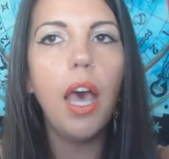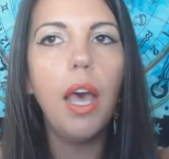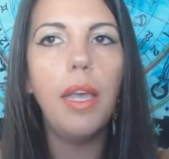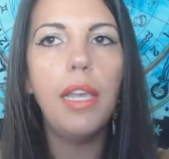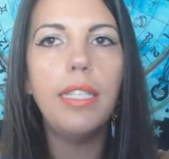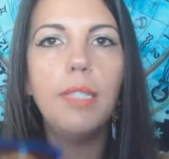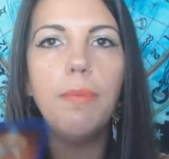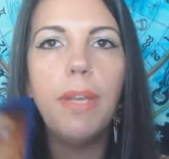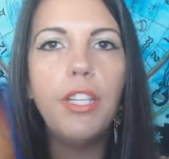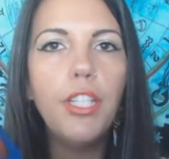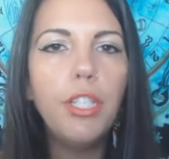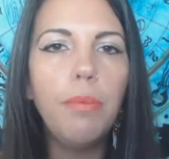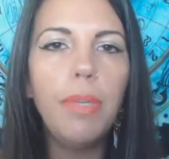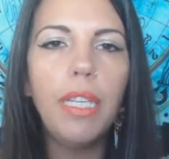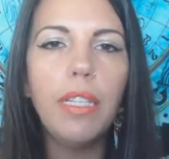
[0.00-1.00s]
uh,
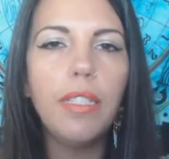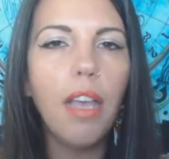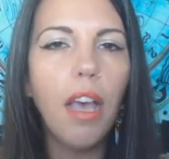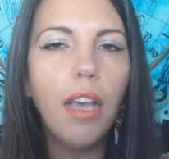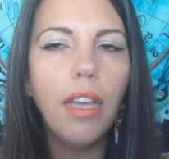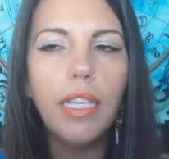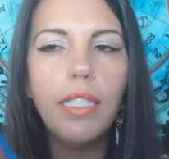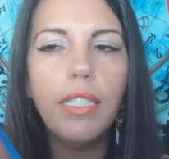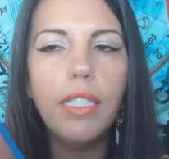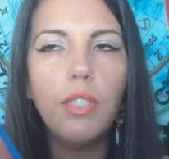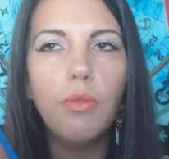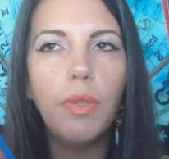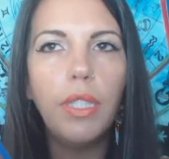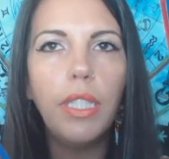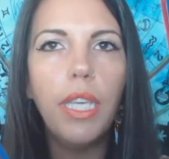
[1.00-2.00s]
especially because august
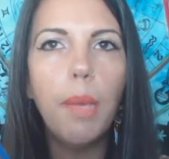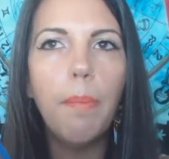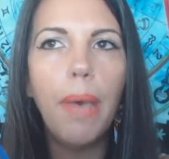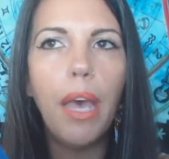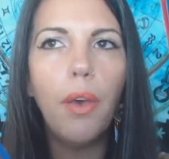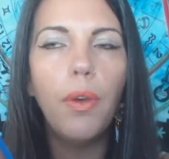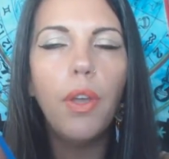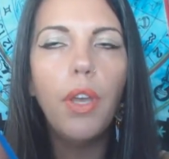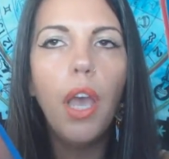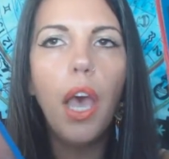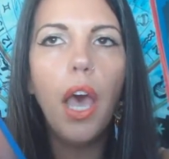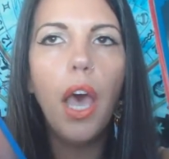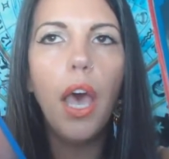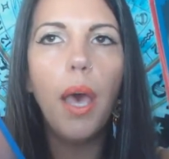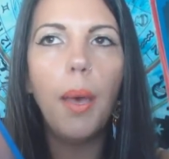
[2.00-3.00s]
is really about
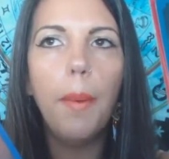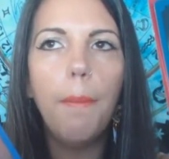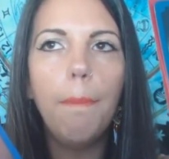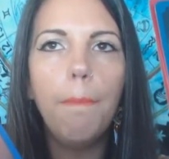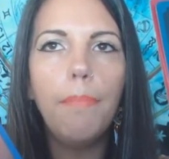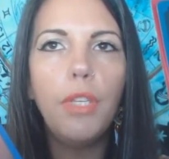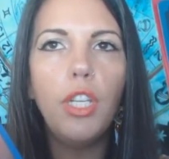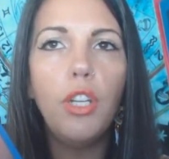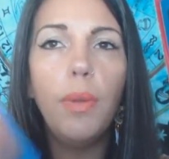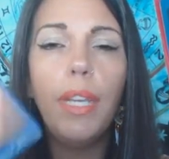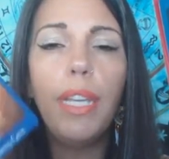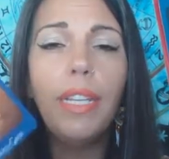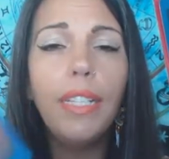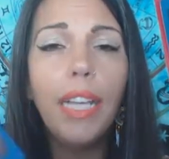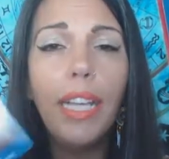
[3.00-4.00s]
um, you know,
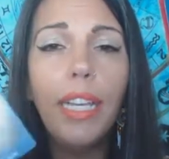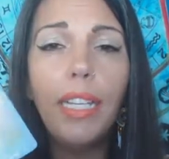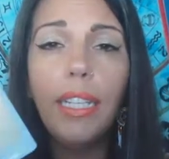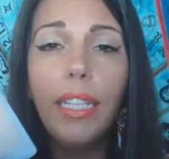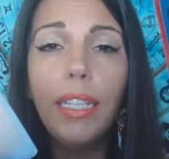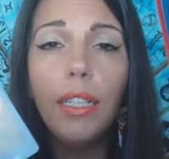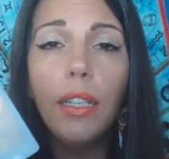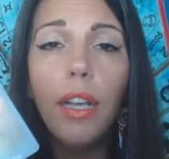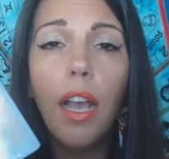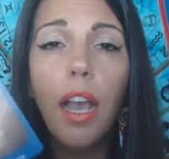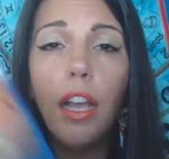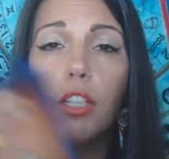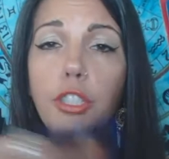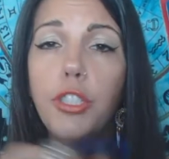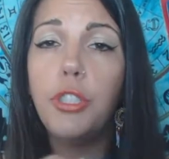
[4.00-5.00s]
igniting
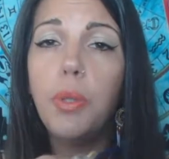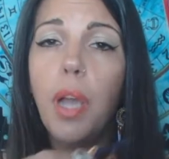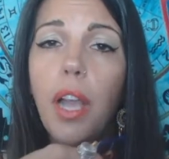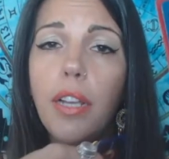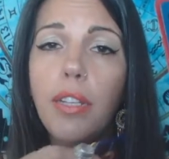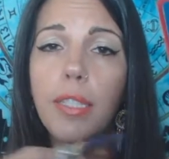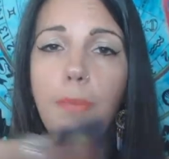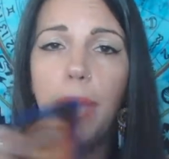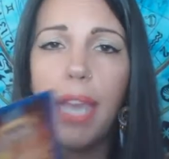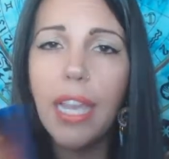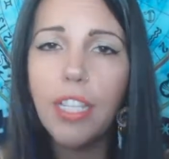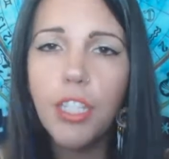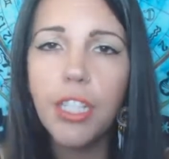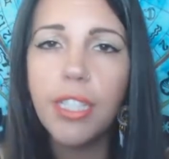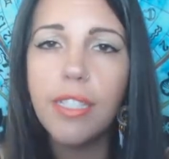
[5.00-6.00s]
our true heart's
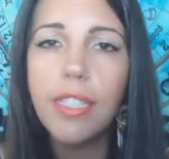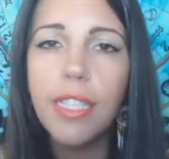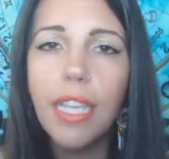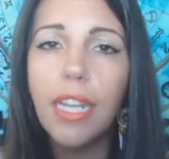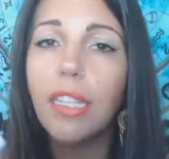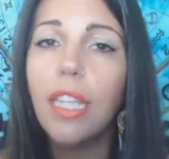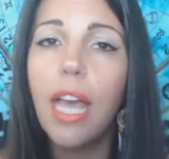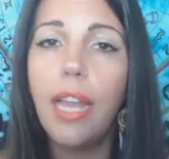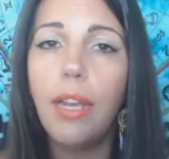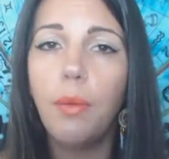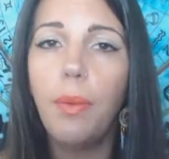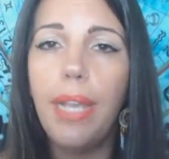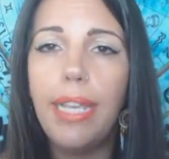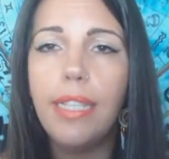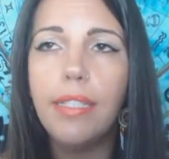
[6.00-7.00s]
passions in a lot of
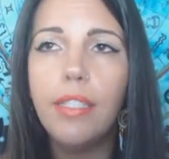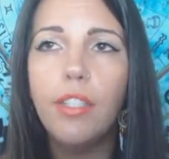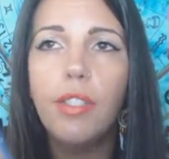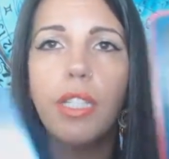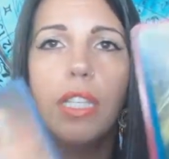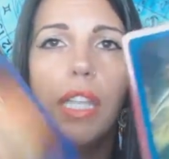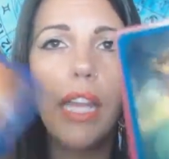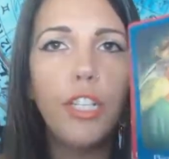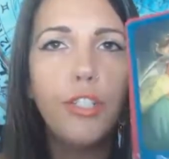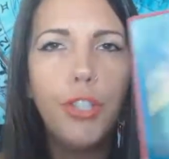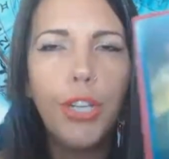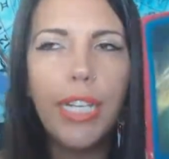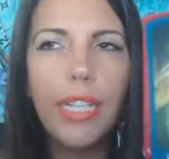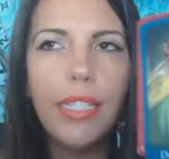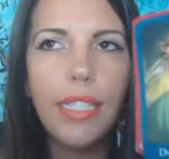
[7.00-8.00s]
ways. There's a lot of
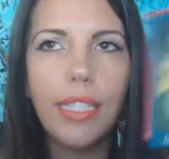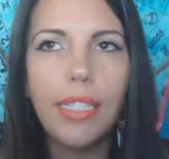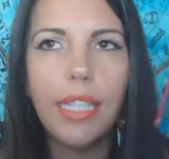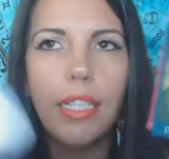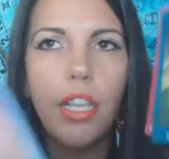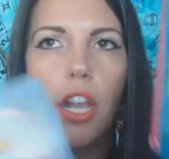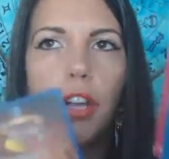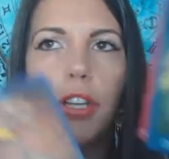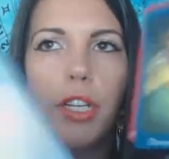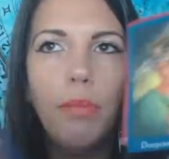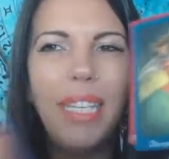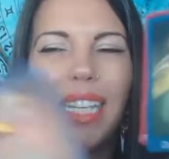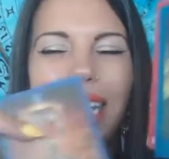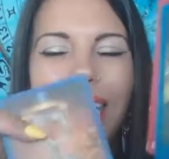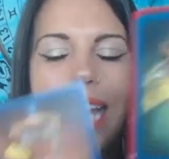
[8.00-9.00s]
transits that are going to
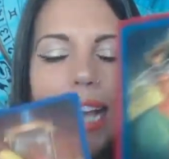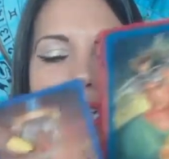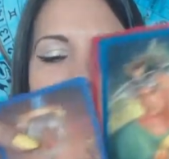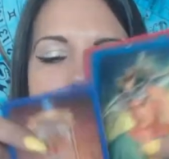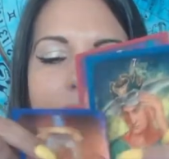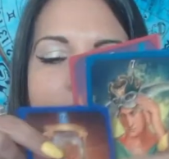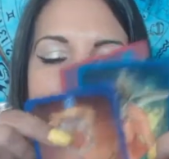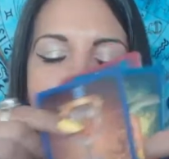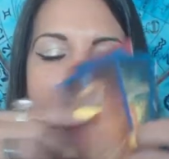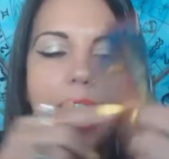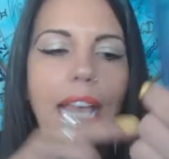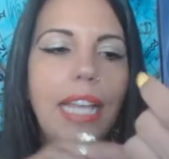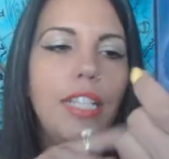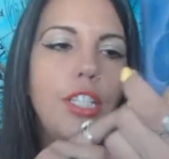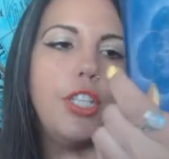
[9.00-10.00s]
be connected to
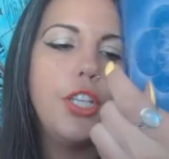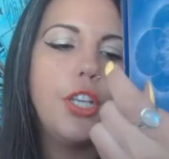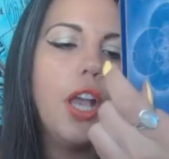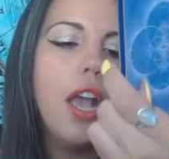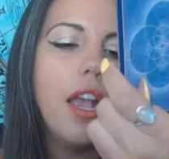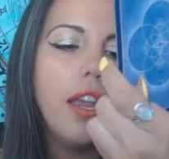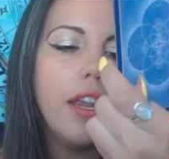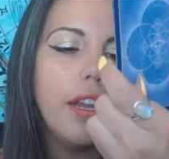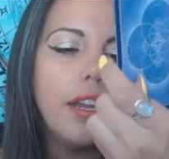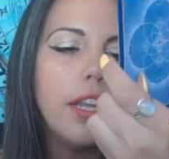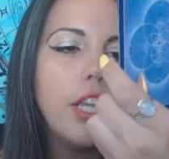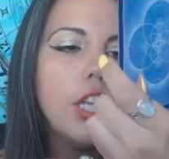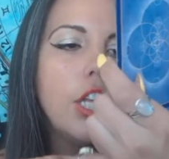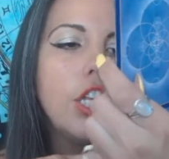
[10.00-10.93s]
that and to your heart.